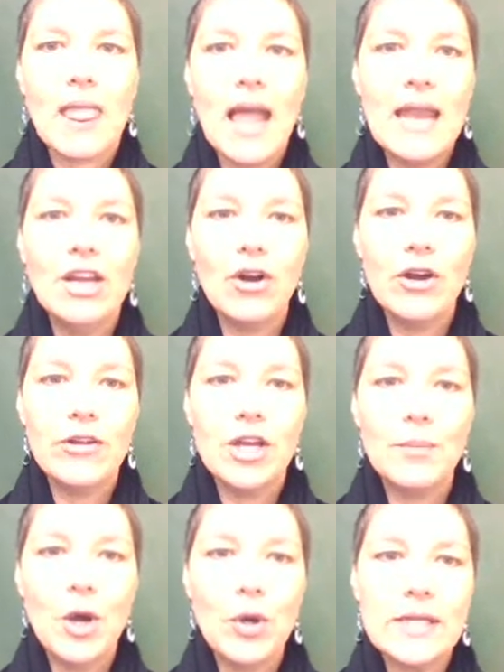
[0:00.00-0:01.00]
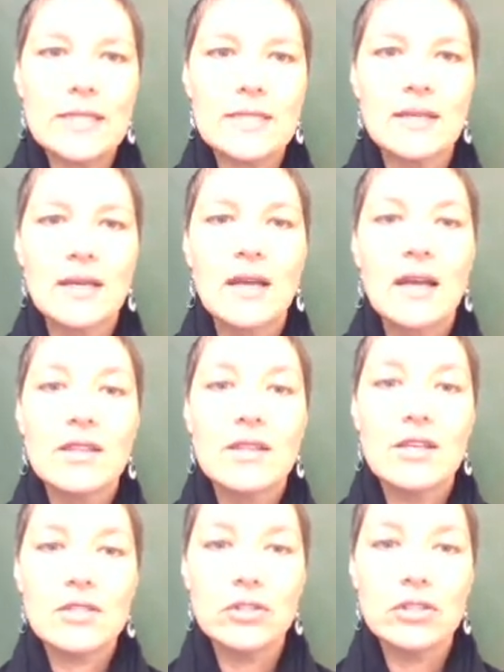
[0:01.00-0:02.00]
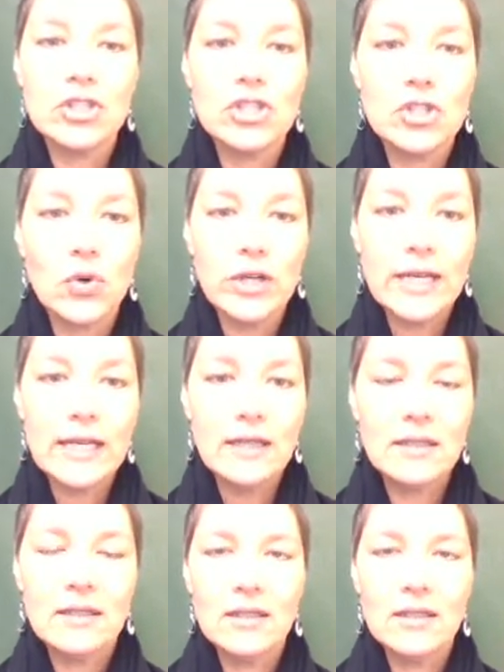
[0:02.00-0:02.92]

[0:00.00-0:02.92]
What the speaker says: And here are the components: the search story,